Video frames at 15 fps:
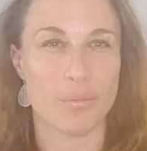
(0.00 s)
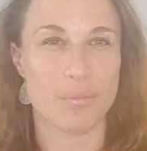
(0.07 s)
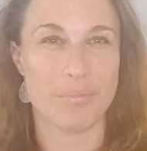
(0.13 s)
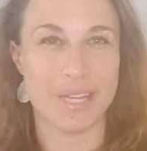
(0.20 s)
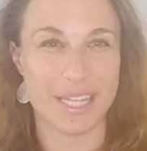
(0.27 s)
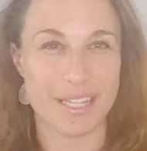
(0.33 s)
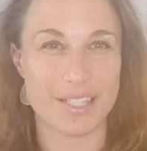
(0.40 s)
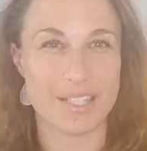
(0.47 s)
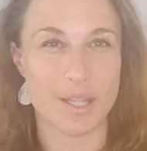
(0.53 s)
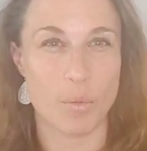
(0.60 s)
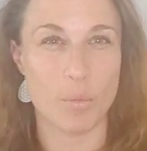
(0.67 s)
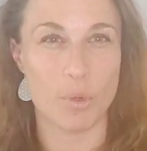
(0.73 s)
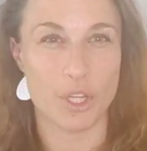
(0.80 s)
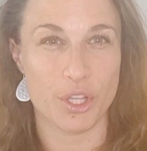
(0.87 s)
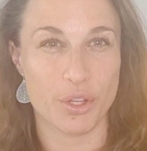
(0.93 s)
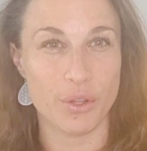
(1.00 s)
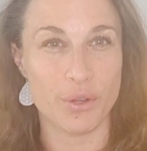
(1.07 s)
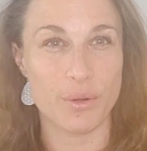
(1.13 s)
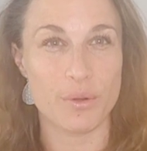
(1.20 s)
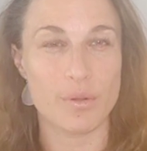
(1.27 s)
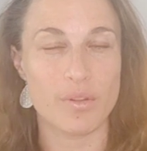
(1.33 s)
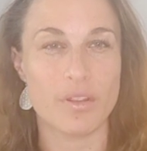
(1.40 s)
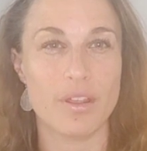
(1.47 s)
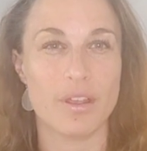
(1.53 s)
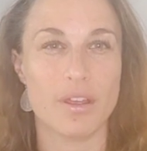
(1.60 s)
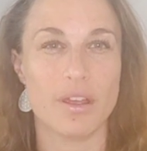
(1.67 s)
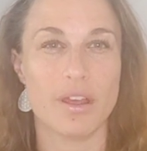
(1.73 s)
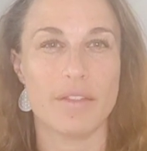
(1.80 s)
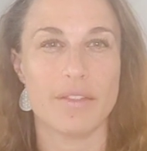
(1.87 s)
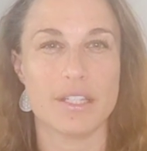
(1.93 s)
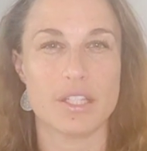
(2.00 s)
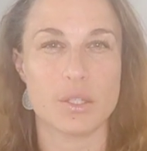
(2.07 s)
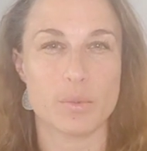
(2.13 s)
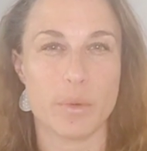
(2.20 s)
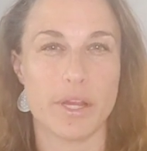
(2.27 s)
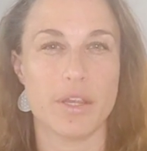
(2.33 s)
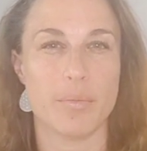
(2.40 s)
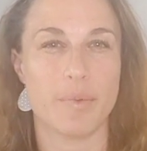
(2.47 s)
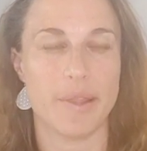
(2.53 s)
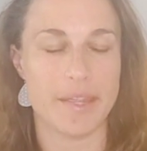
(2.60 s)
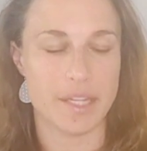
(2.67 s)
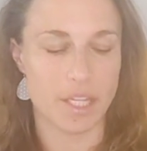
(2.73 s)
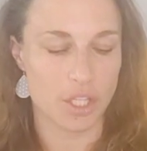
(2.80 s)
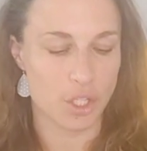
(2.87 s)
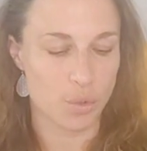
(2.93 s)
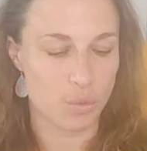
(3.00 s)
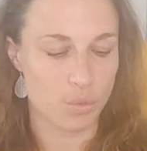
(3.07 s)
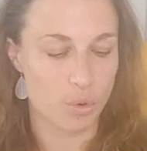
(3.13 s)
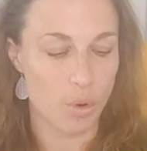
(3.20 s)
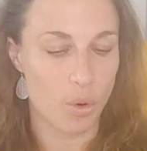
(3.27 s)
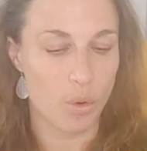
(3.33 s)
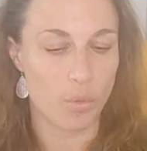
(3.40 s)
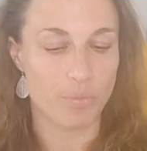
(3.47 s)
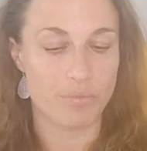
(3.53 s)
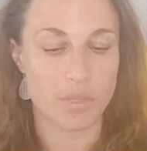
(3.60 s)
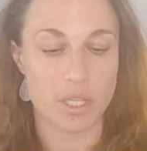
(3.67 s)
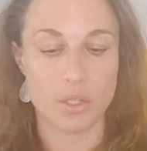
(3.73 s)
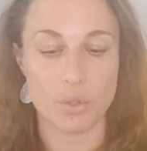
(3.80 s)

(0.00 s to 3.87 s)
meeting someone new this is why you're playing a new role.